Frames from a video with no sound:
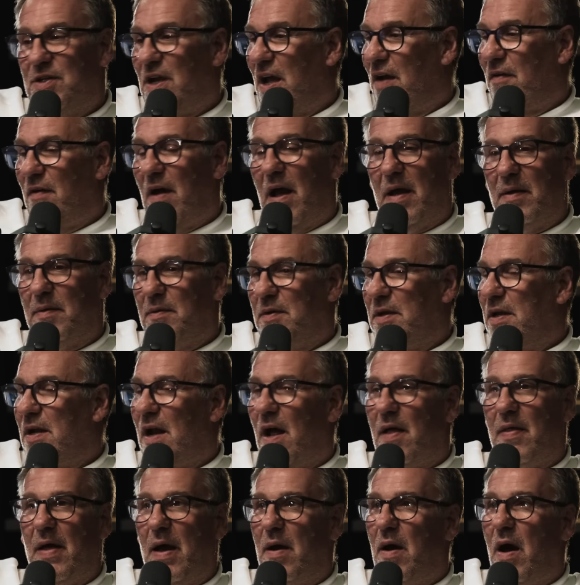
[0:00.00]
Yeah, you
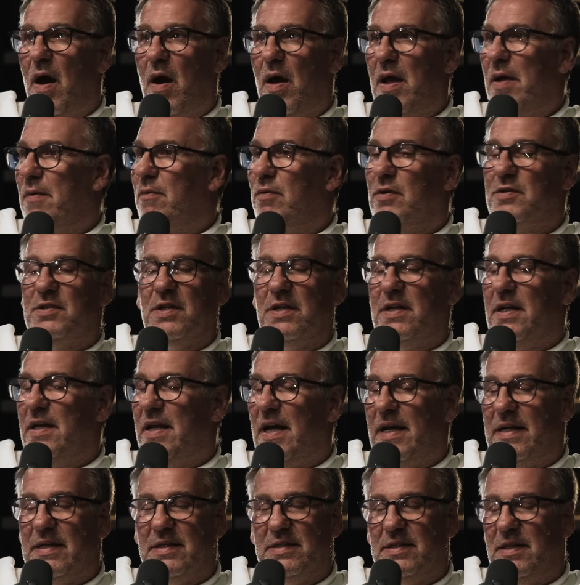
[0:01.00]
know, that uh, it wasn't a
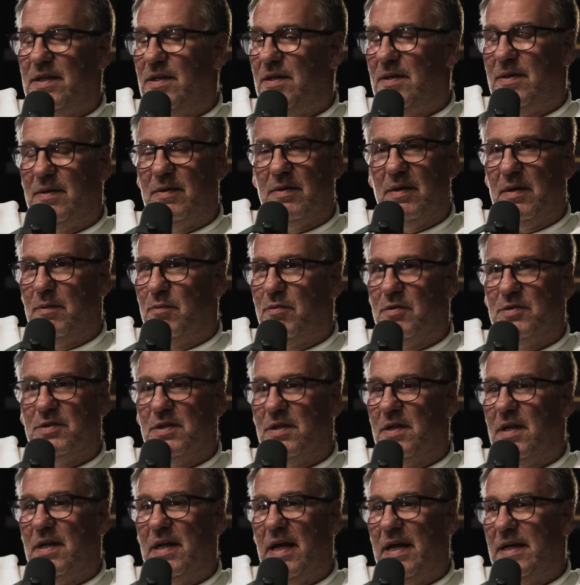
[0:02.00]
lazy, it
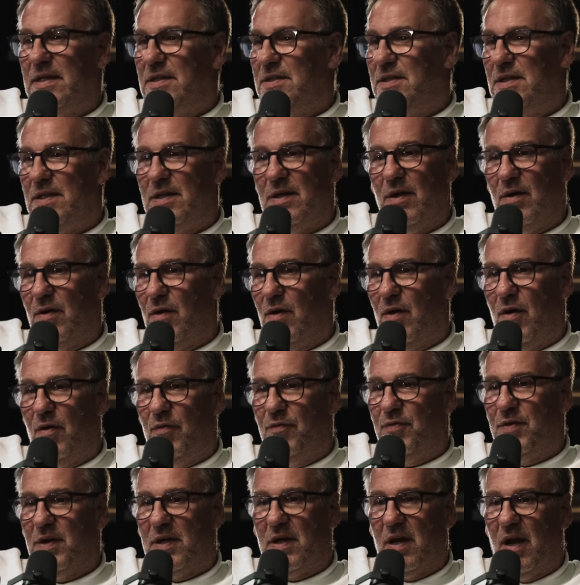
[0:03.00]
wasn't a lazy
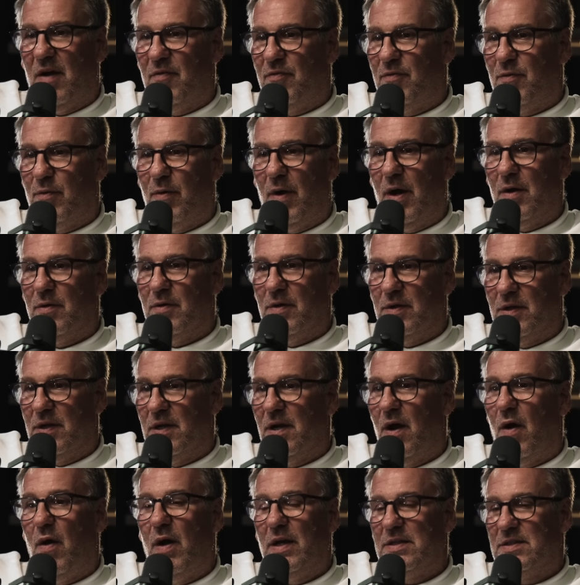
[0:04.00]
off the cuff quote.
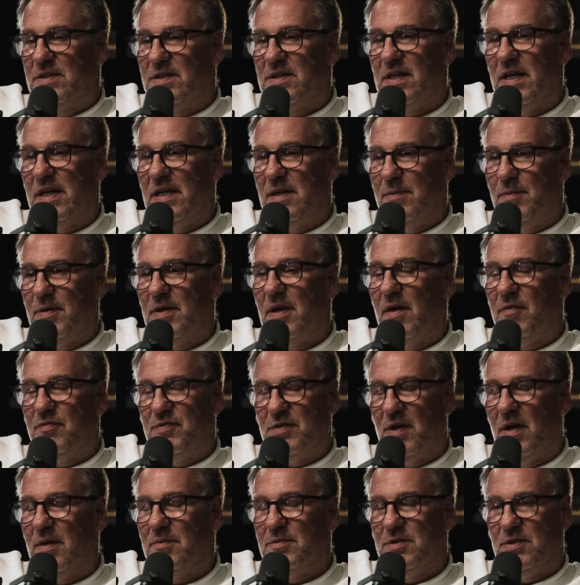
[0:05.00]
You know, I'd seen him
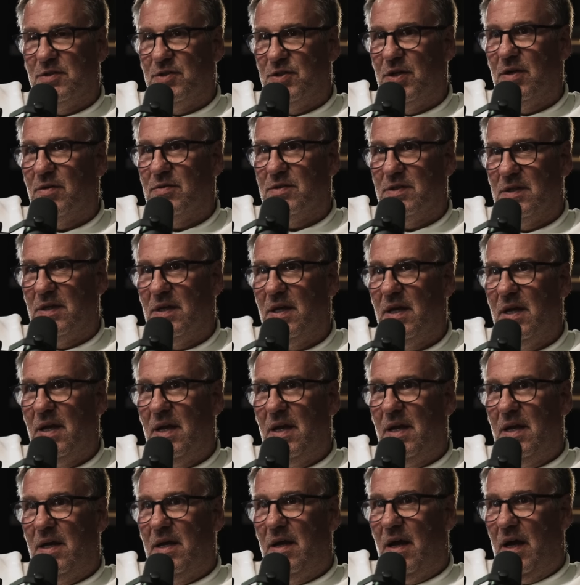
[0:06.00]
enough times at Chelsea.
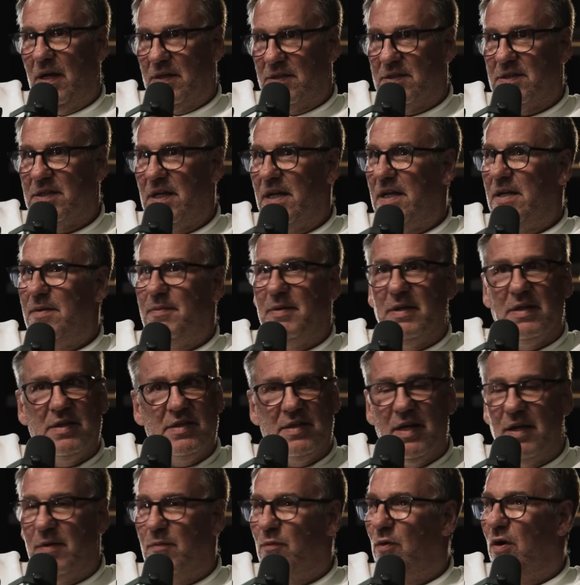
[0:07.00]
I'd seen him and
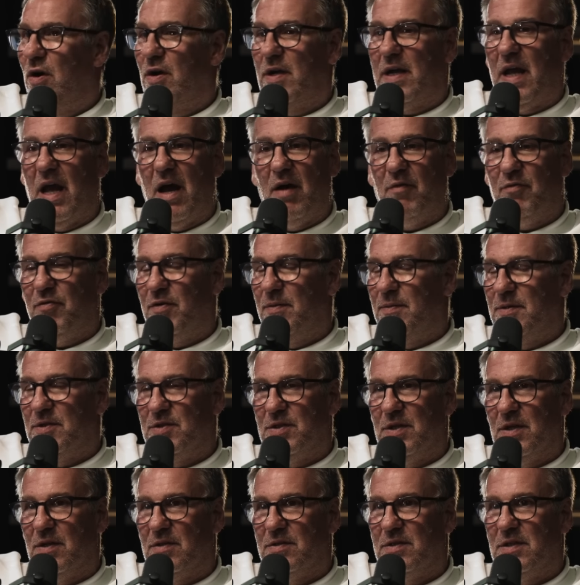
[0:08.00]
it didn't work out for him
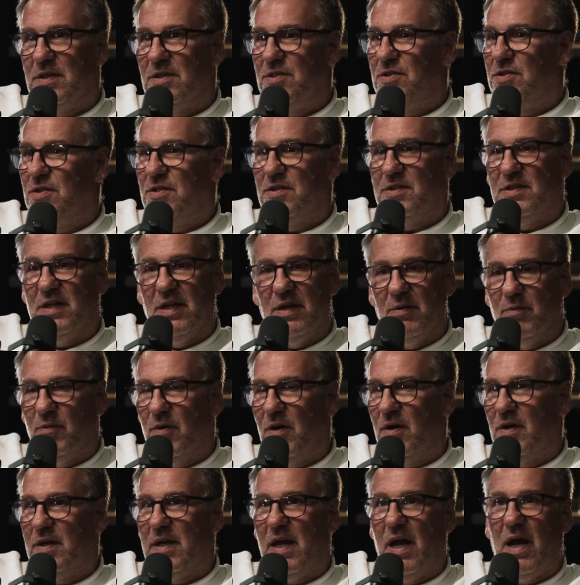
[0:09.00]
at Chelsea. It just didn't
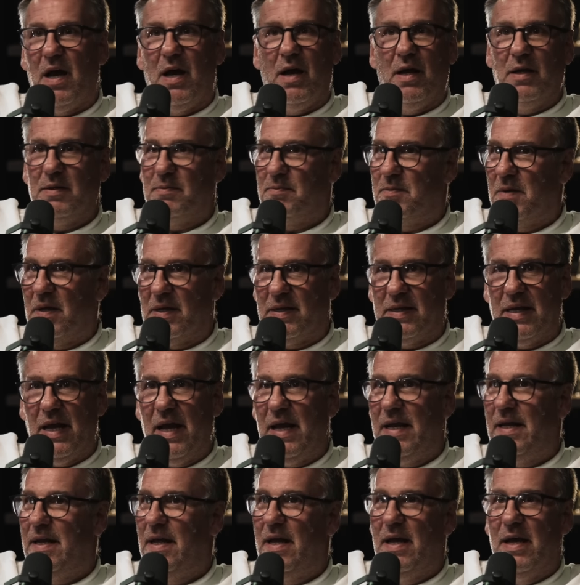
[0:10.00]
work out
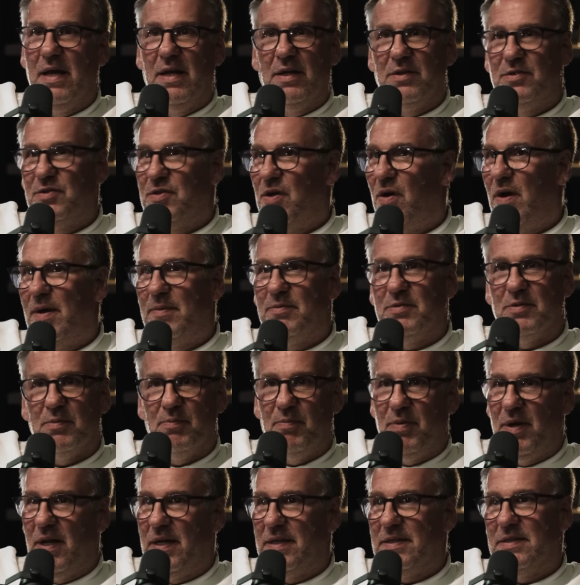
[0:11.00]
again times
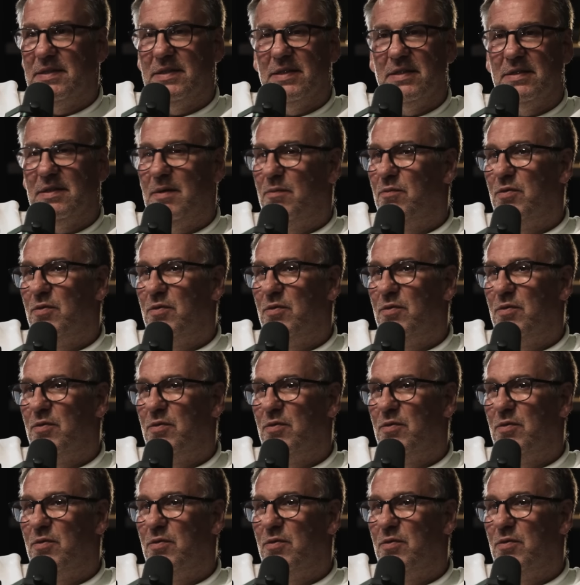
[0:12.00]
and places.